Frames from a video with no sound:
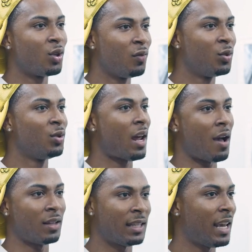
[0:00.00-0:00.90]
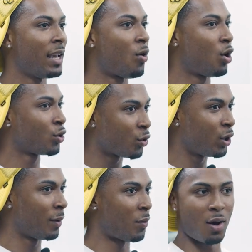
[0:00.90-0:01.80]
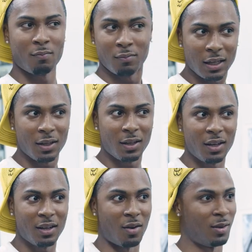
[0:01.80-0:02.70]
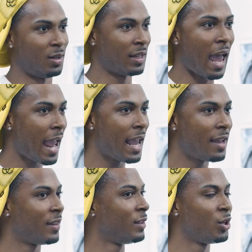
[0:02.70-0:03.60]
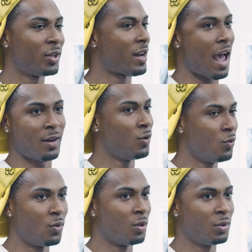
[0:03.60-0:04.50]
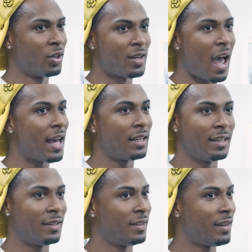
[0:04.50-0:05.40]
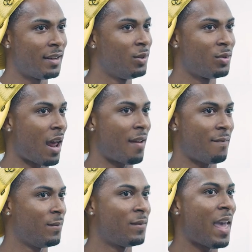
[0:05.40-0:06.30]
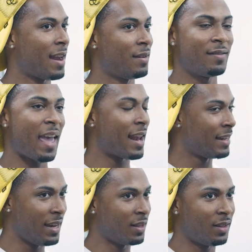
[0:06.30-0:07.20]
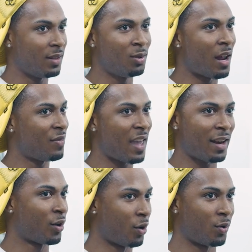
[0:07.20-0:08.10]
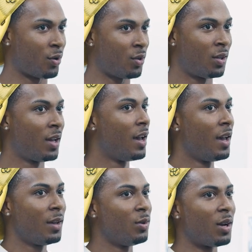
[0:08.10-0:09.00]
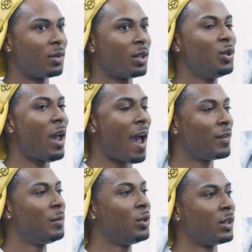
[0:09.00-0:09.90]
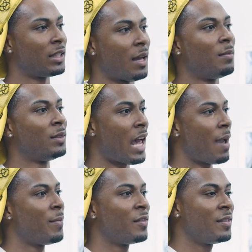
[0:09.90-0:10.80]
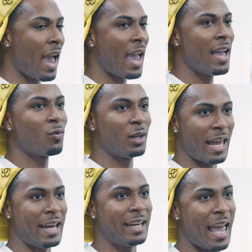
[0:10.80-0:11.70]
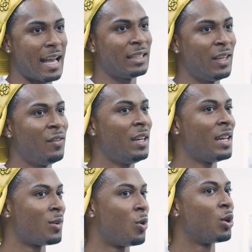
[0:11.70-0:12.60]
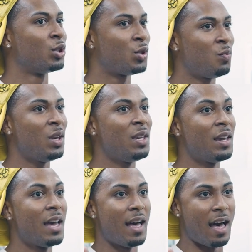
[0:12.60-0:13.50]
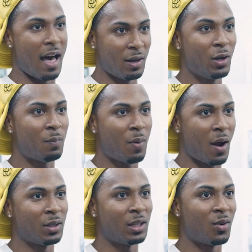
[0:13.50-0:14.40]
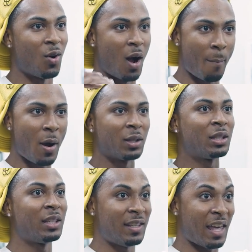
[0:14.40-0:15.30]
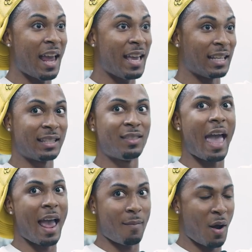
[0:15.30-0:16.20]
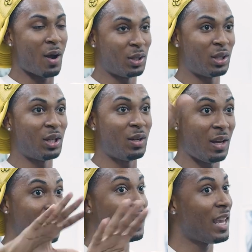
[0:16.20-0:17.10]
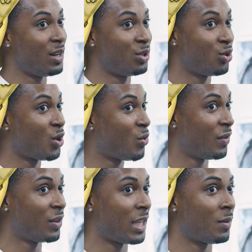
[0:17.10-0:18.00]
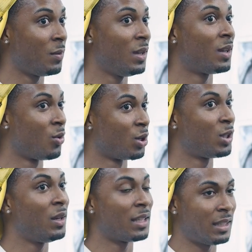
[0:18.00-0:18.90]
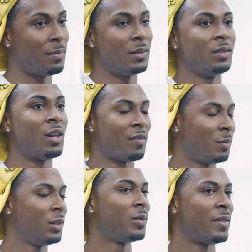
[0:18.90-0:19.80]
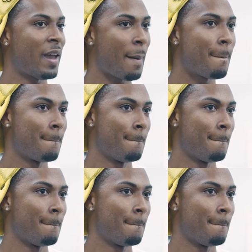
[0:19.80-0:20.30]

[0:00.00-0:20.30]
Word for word: So if you're not saying on Crip, on Blood, on a gang, then you're not cool. You're not that nigga. You're not okay. that girl. You know, so you have to be doing some type of gang-related activity in order to be a good person or a person that is that person in the industry or whatever the case may be in order to be accepted. You have to be doing that.